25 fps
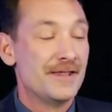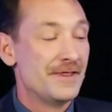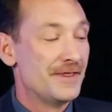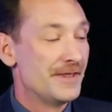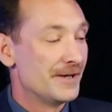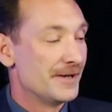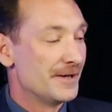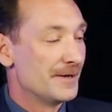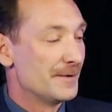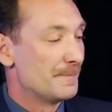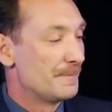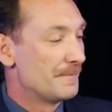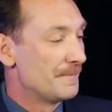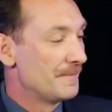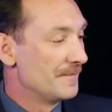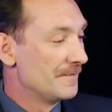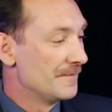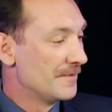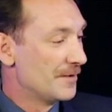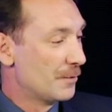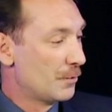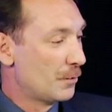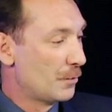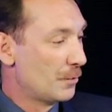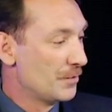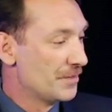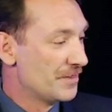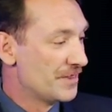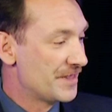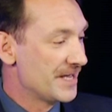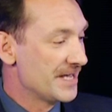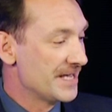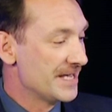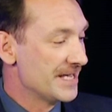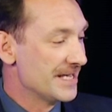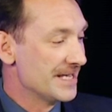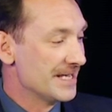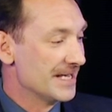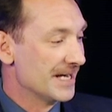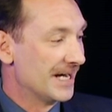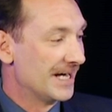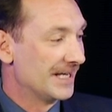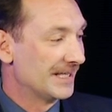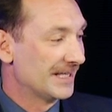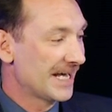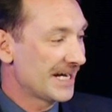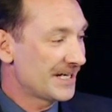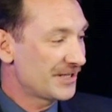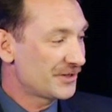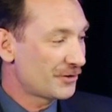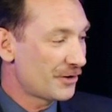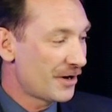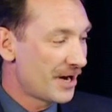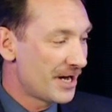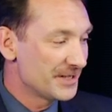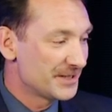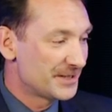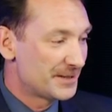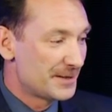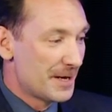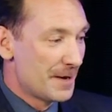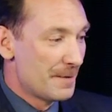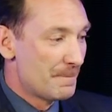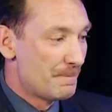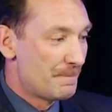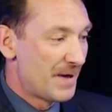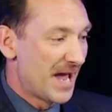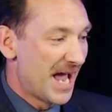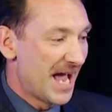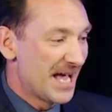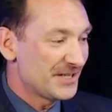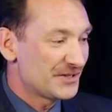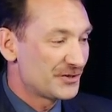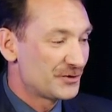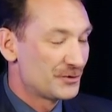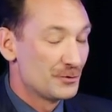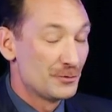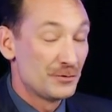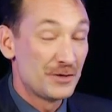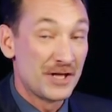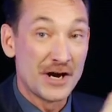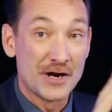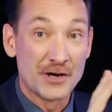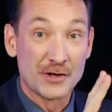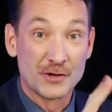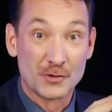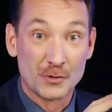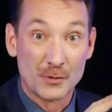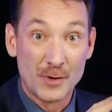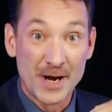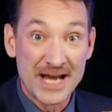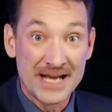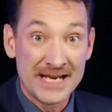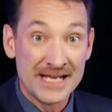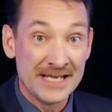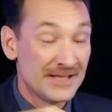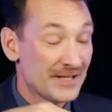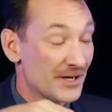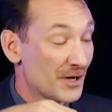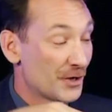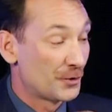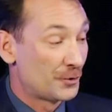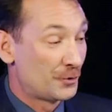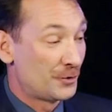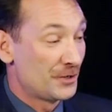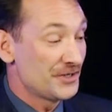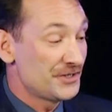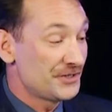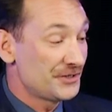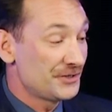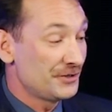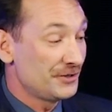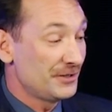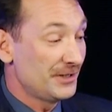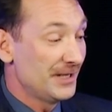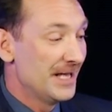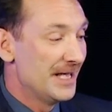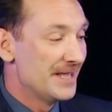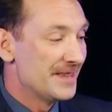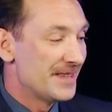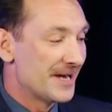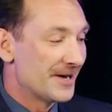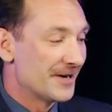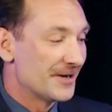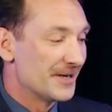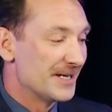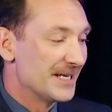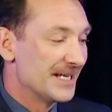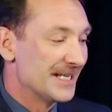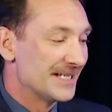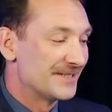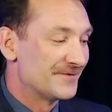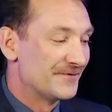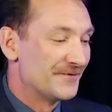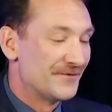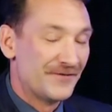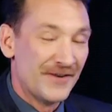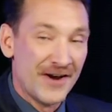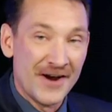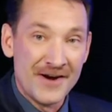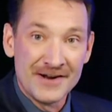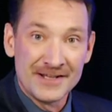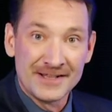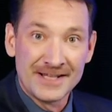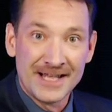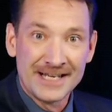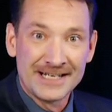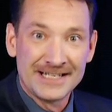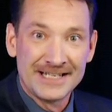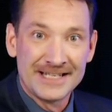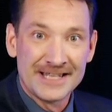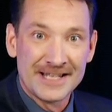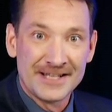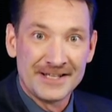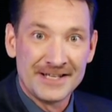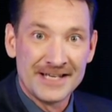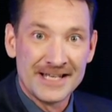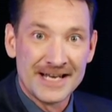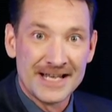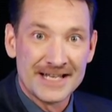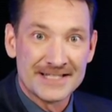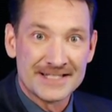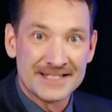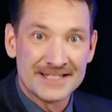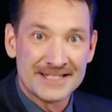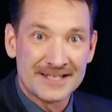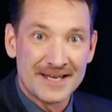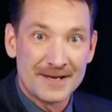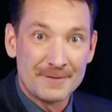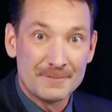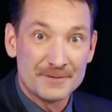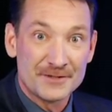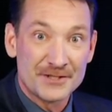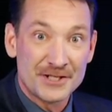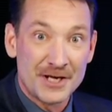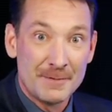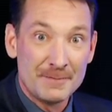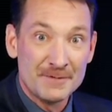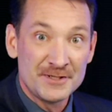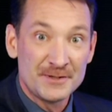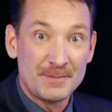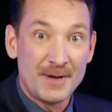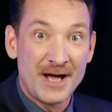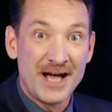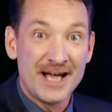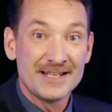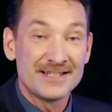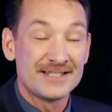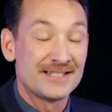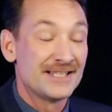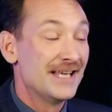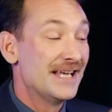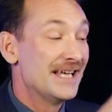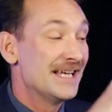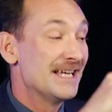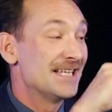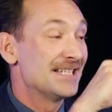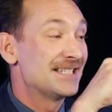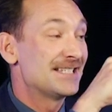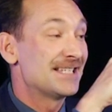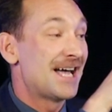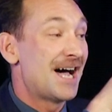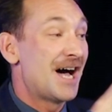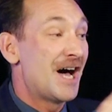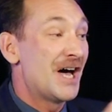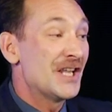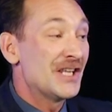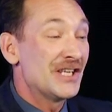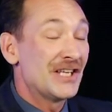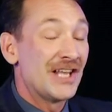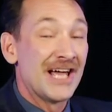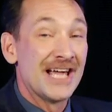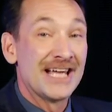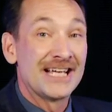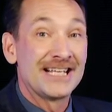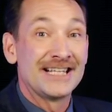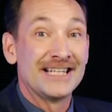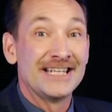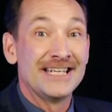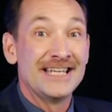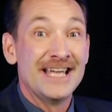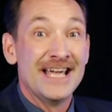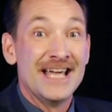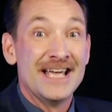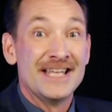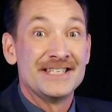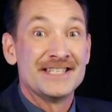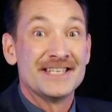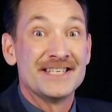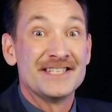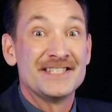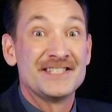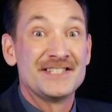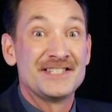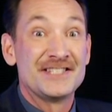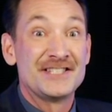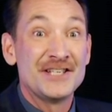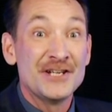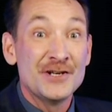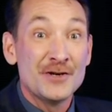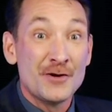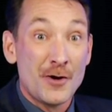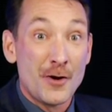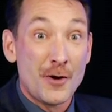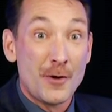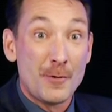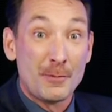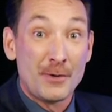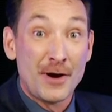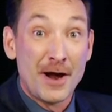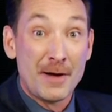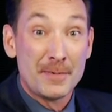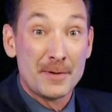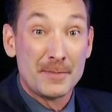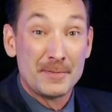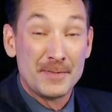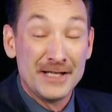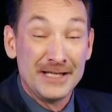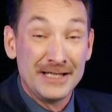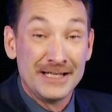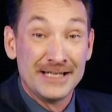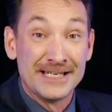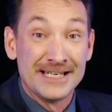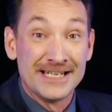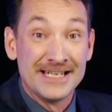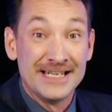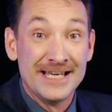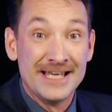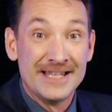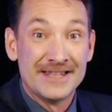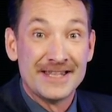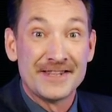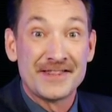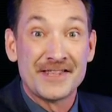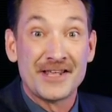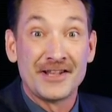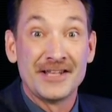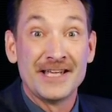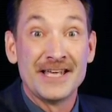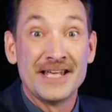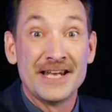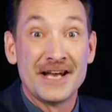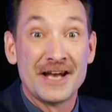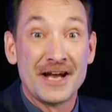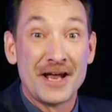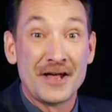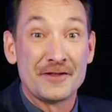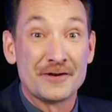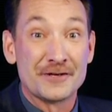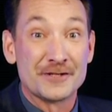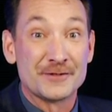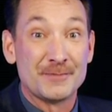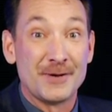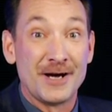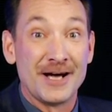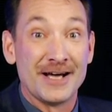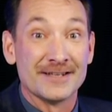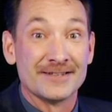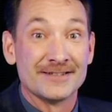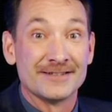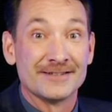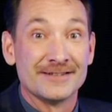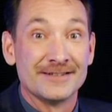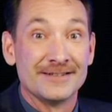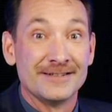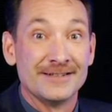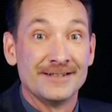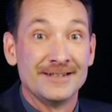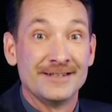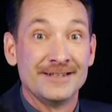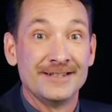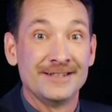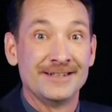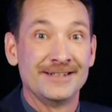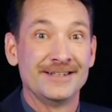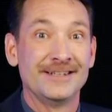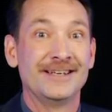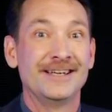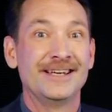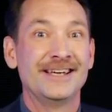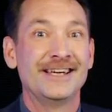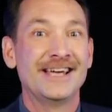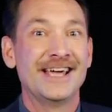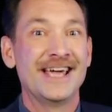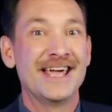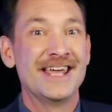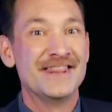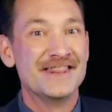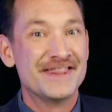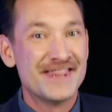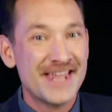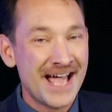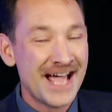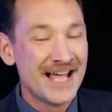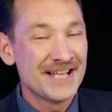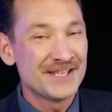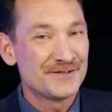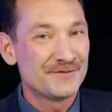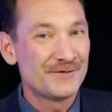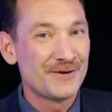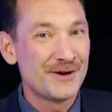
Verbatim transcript: The, the electrons pass through their grating, their crystal. it's very likely they'll hit at some, some spots. It's unlikely to zero probability that they'll hit at other spots. And that's